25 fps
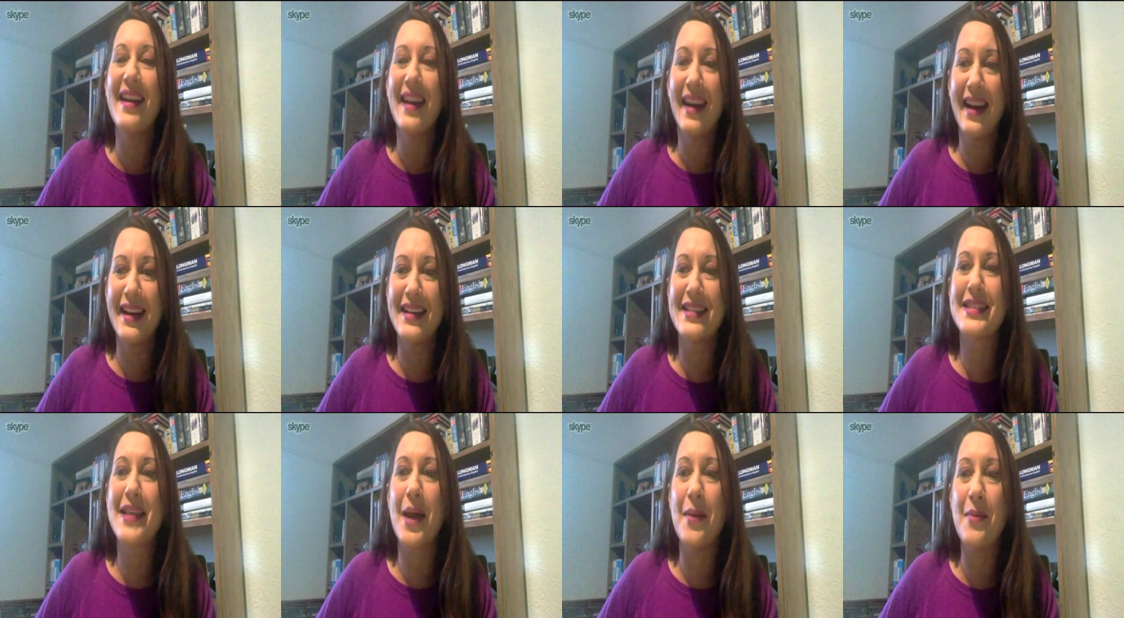
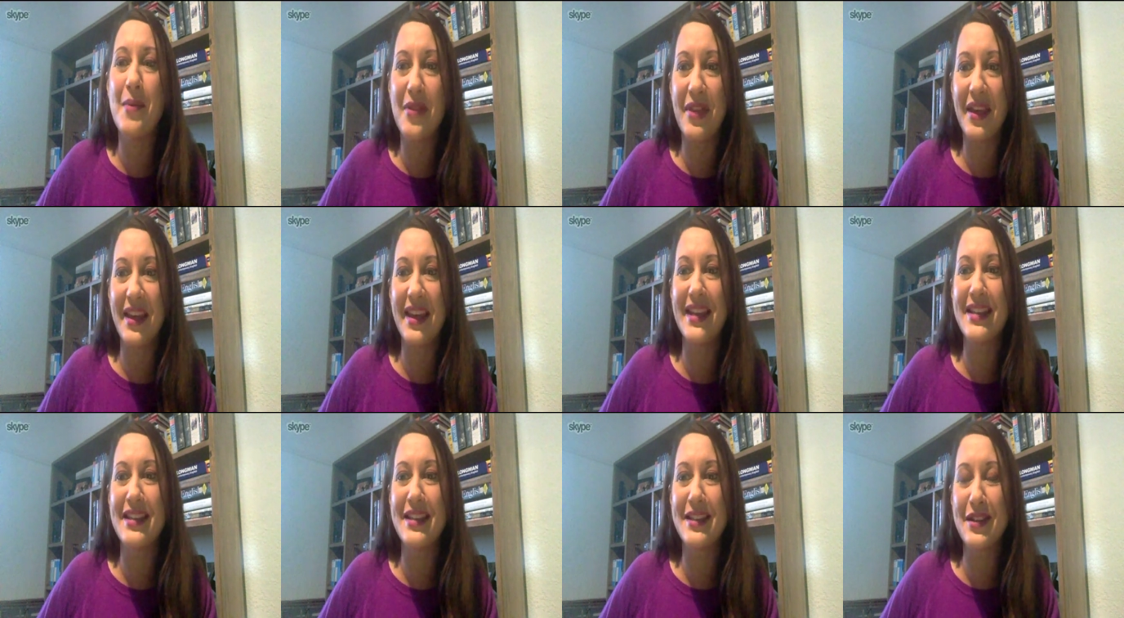uh, some of the
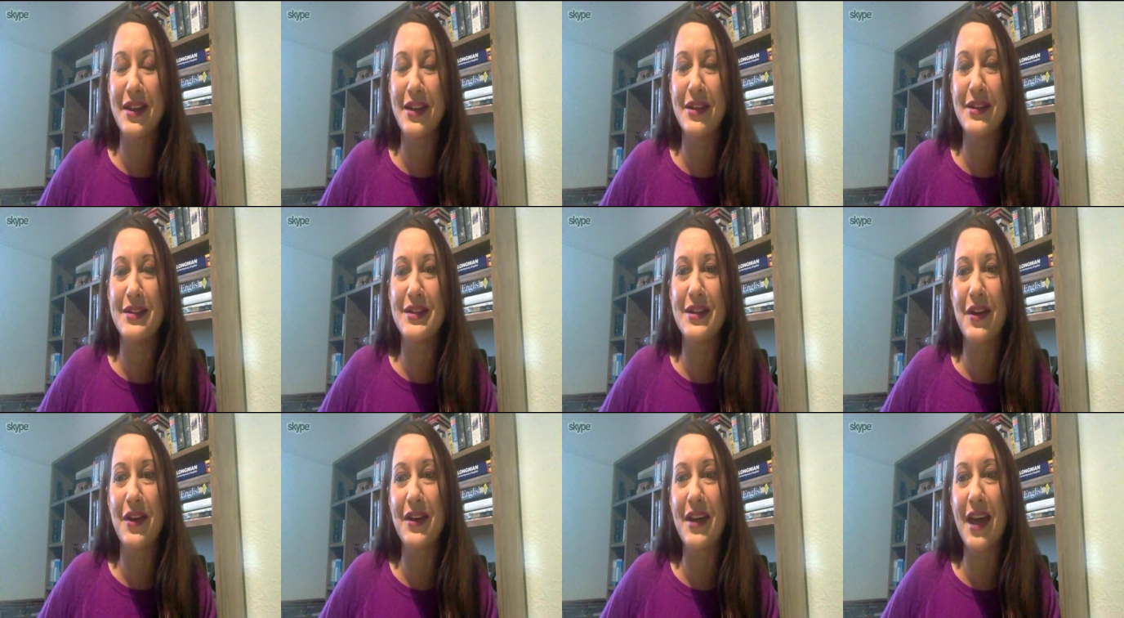
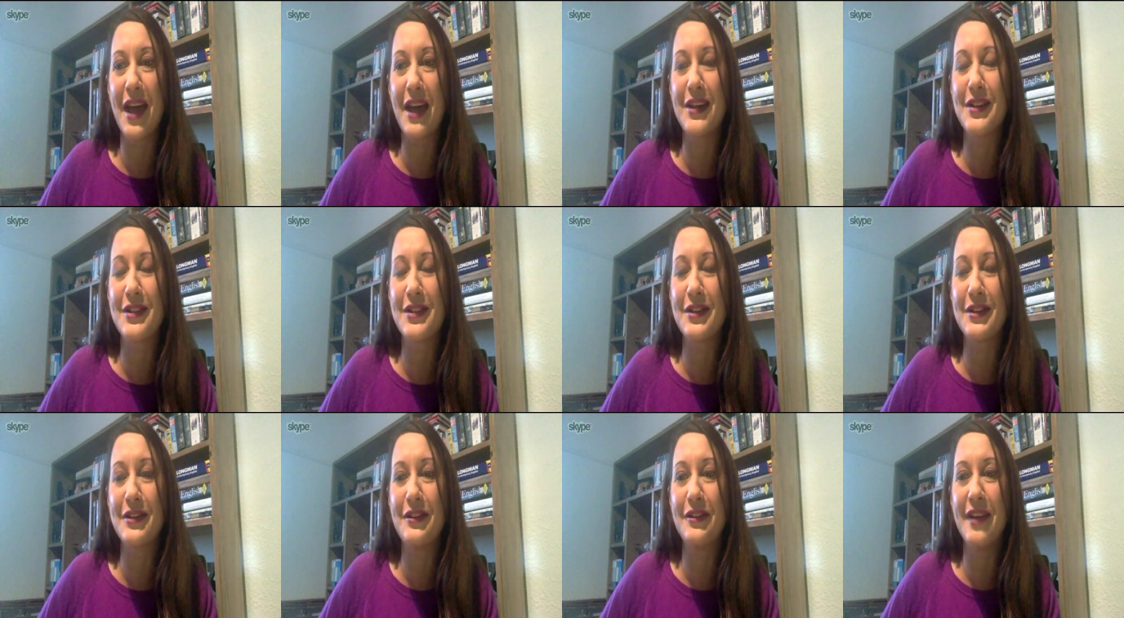interns are going
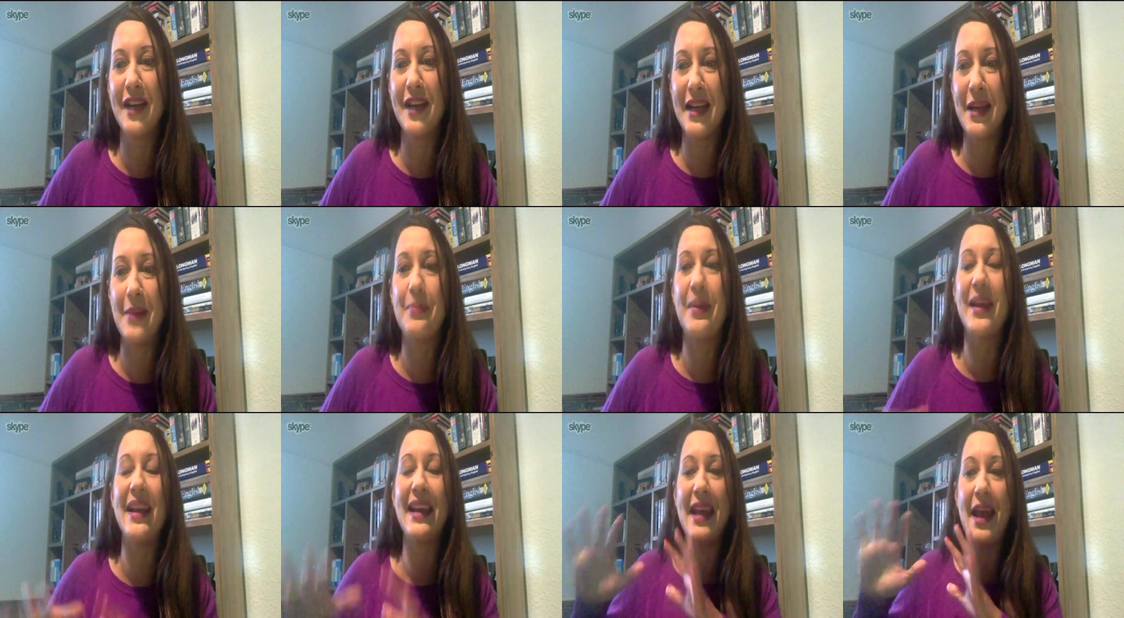to really
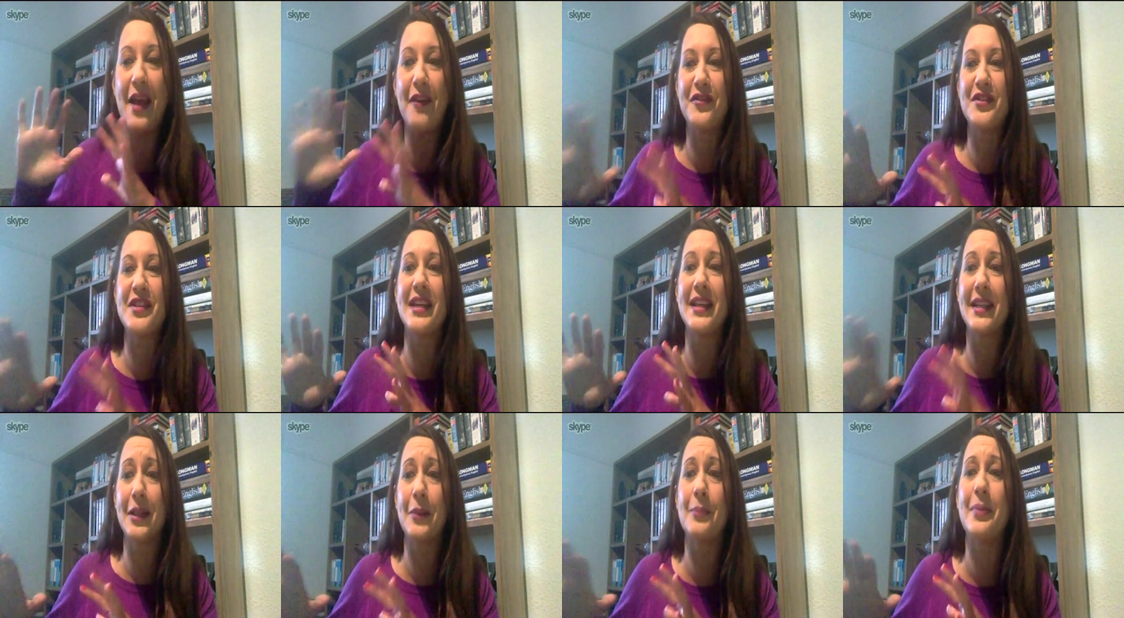be left a
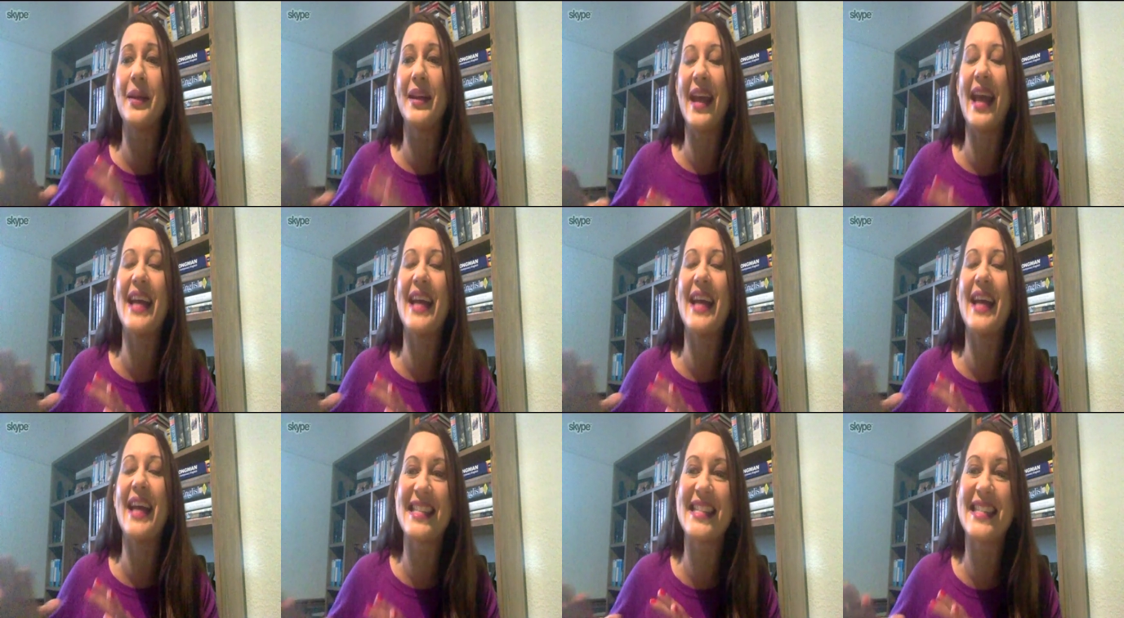little bit
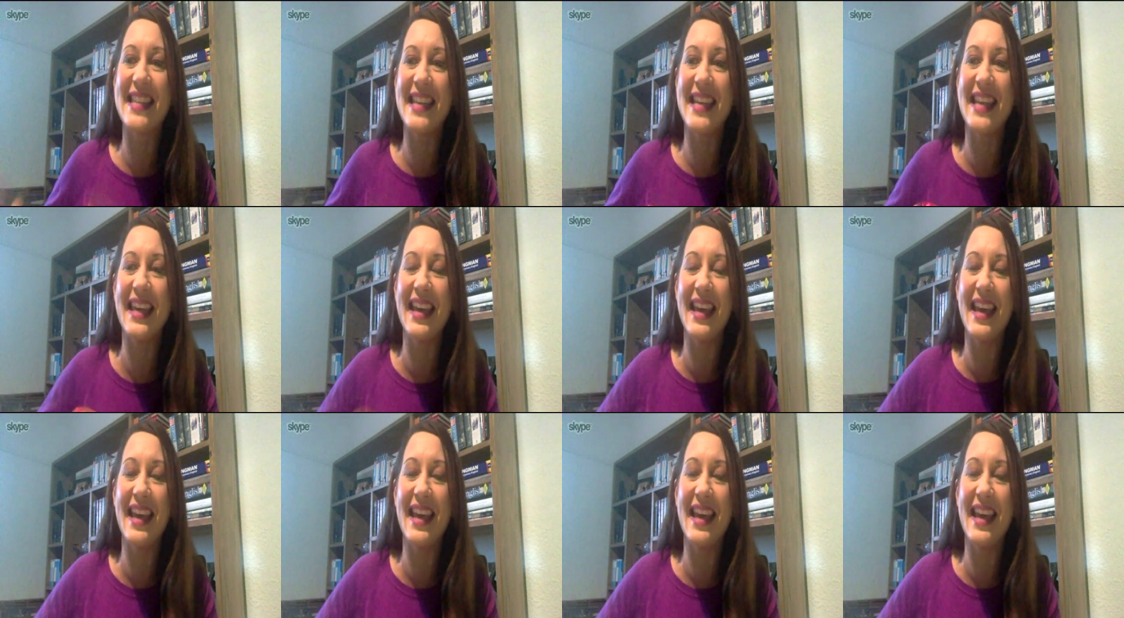at sea